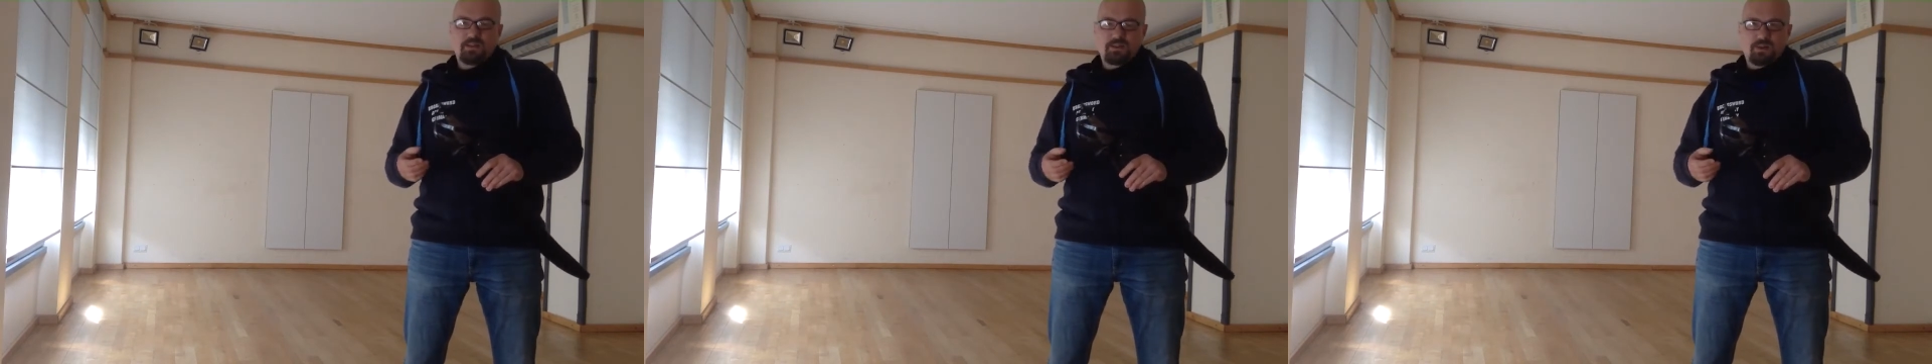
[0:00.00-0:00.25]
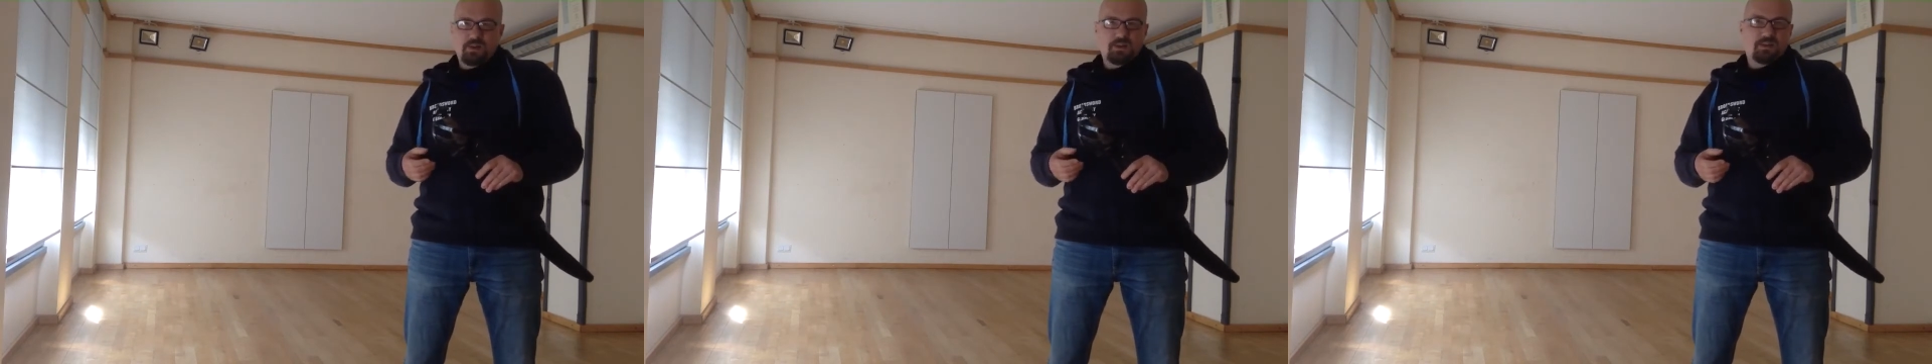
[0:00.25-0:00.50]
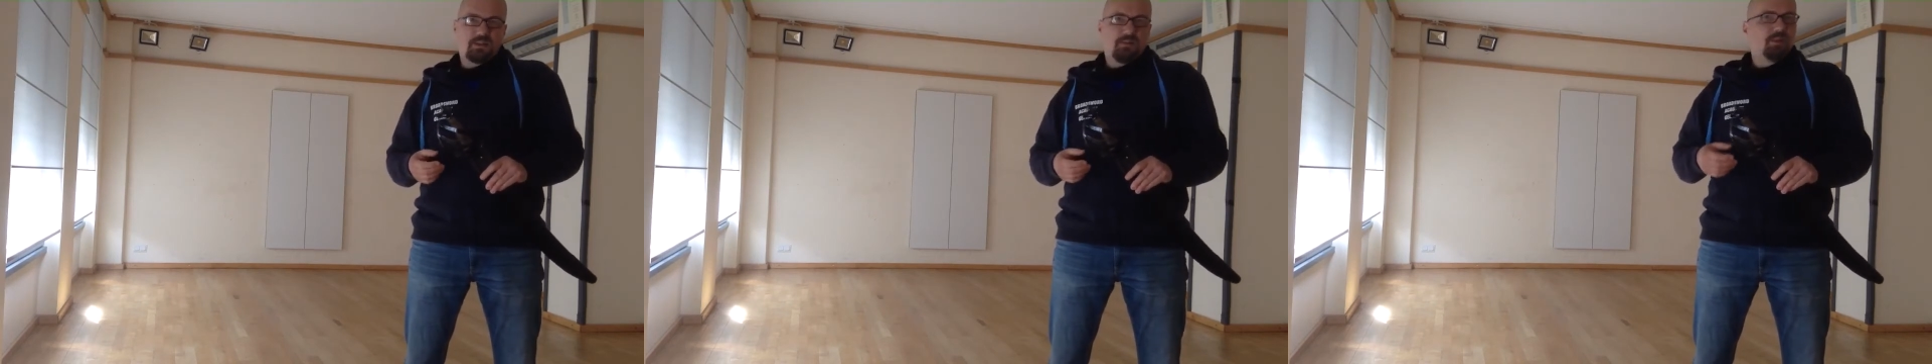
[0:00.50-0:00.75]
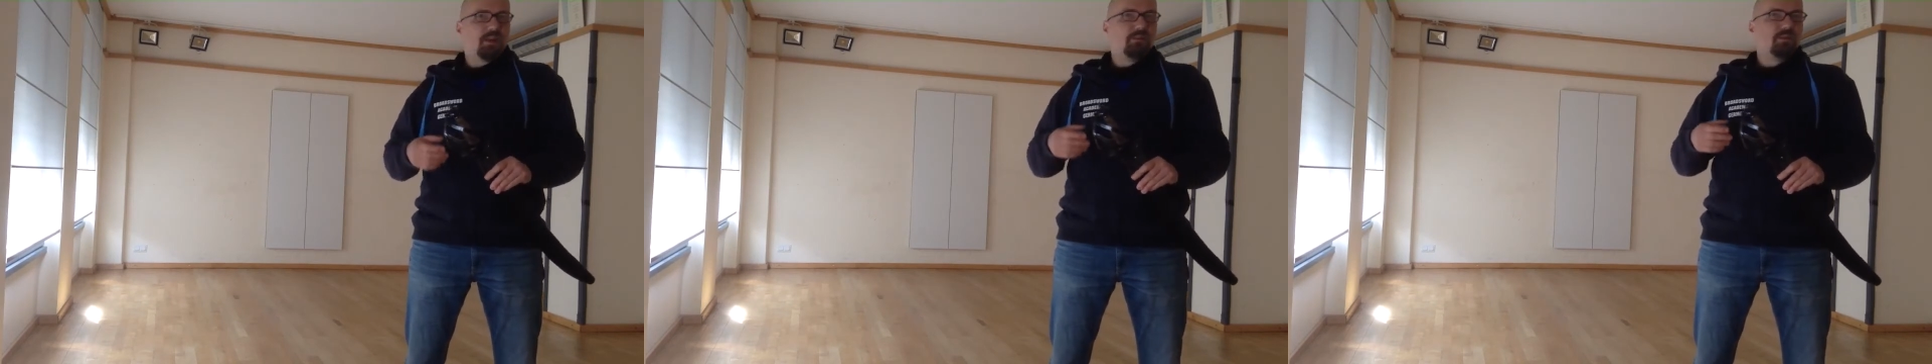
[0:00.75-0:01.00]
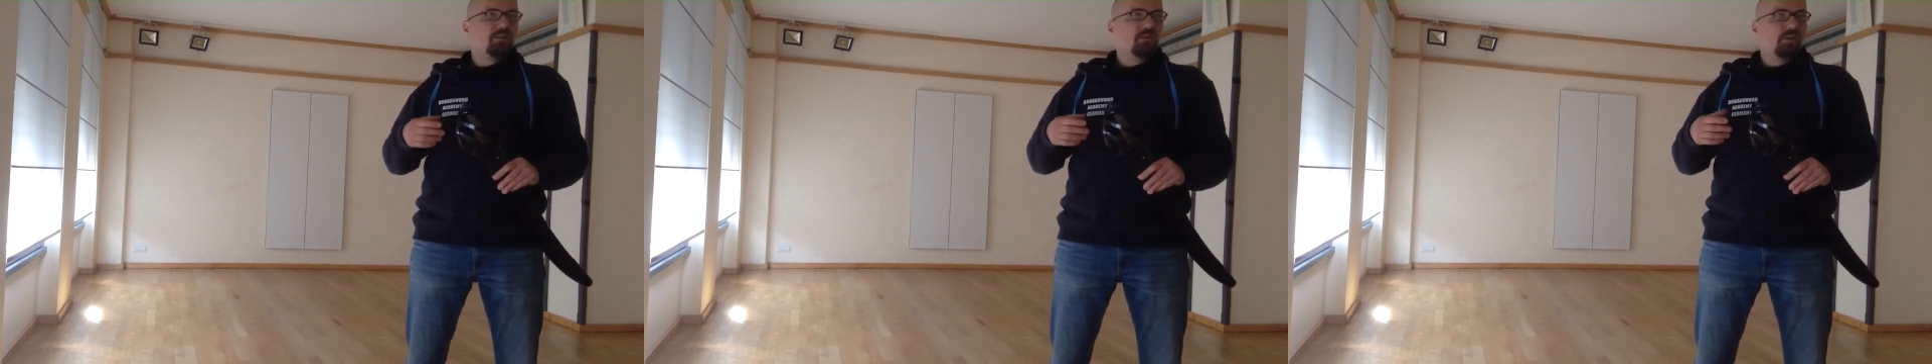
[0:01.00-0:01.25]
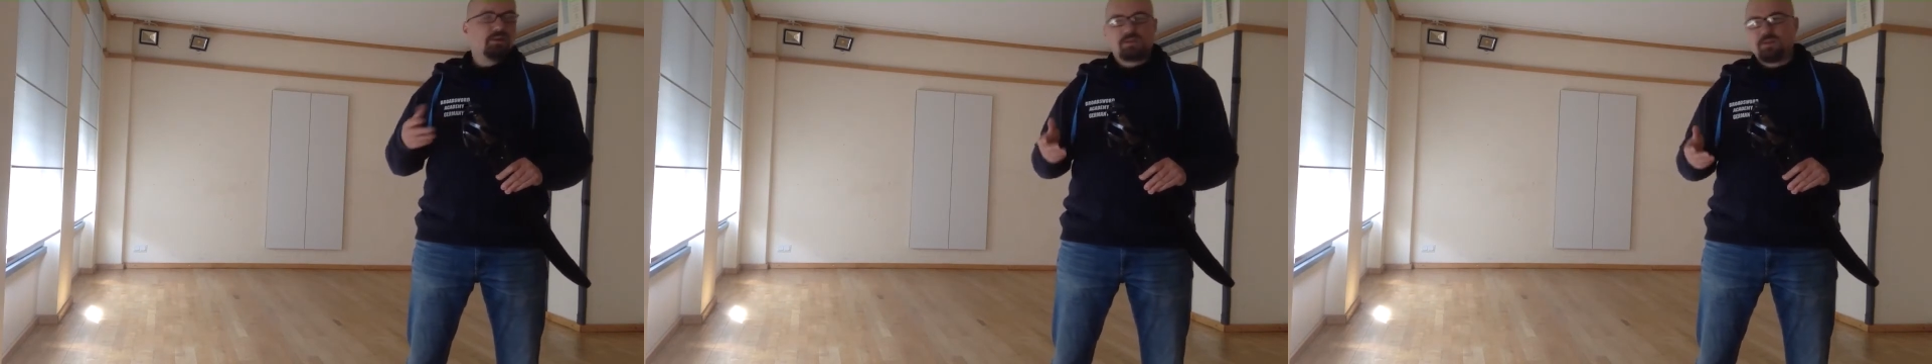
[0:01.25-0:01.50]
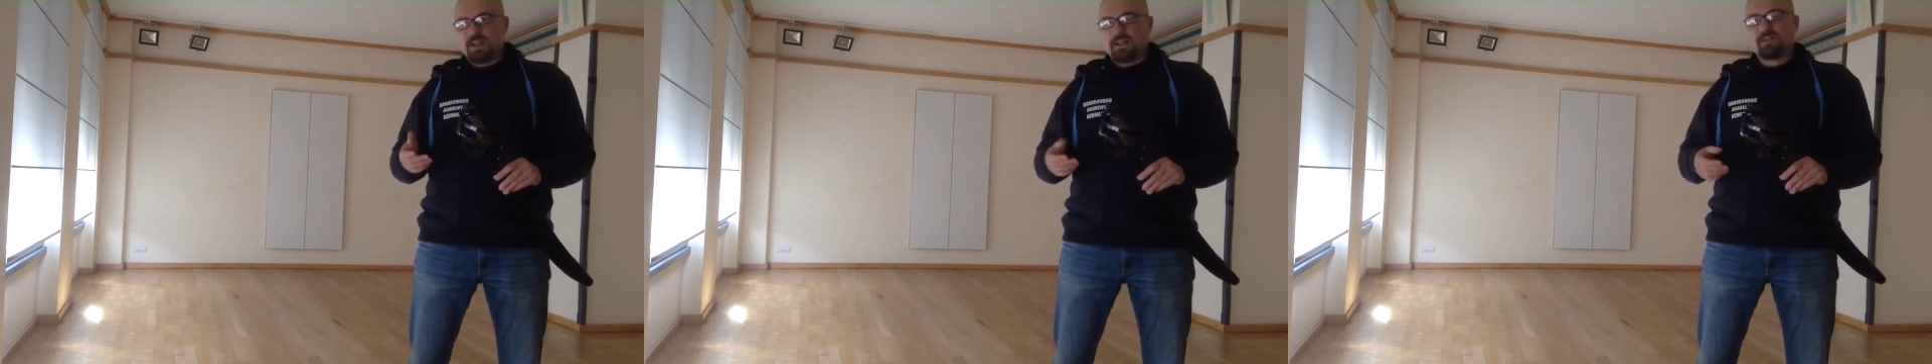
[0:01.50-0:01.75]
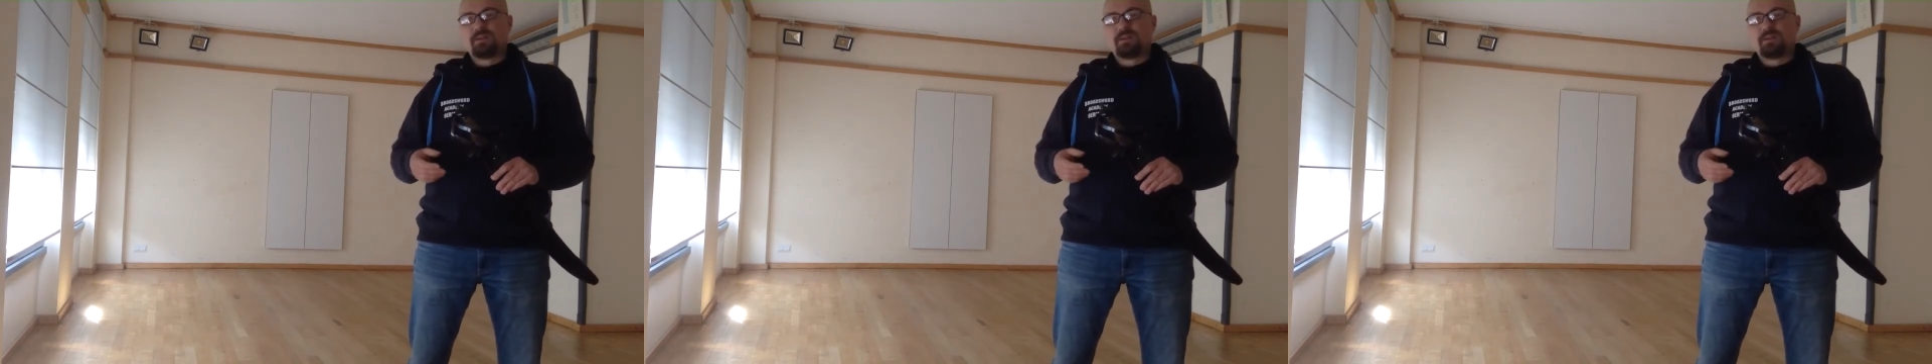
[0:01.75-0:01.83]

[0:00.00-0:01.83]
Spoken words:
swords, sometimes not so nice